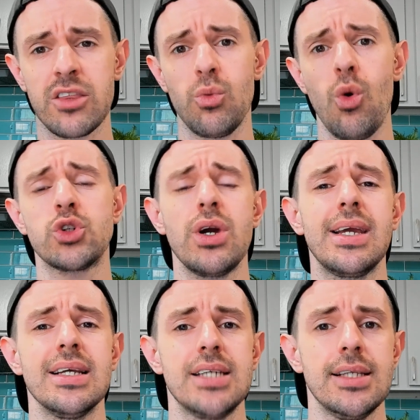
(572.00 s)
The Wall Street
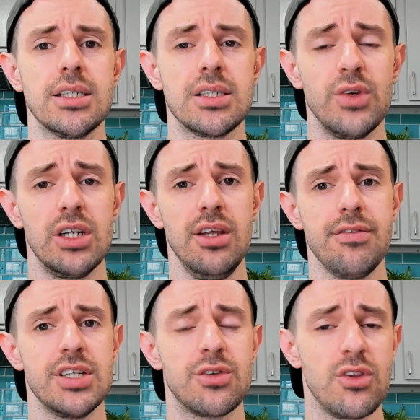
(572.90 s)
consensus for
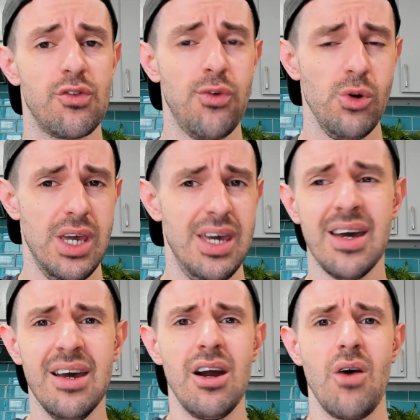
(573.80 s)
deliveries for the full year,
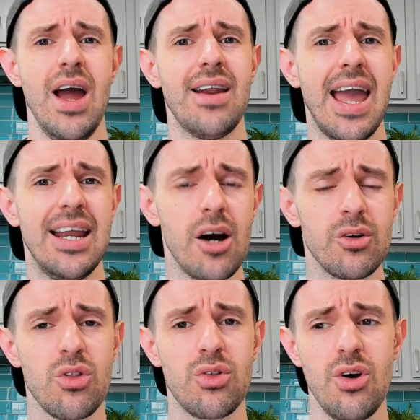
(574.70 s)
around
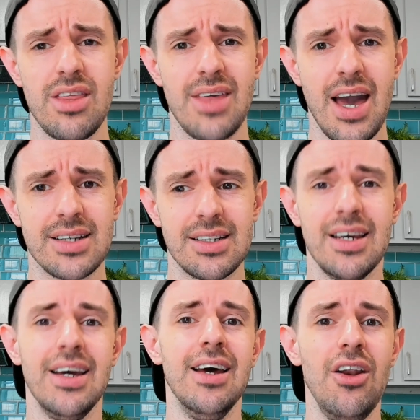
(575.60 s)
830,000,
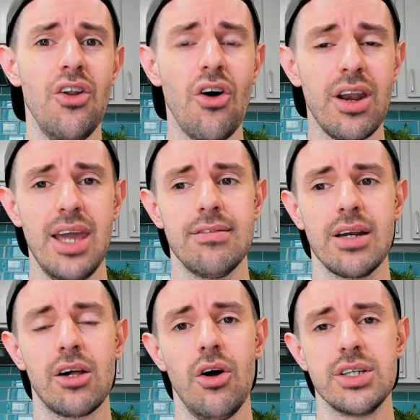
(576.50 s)
not
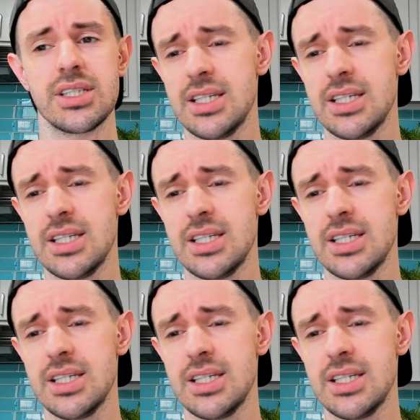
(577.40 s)
even close.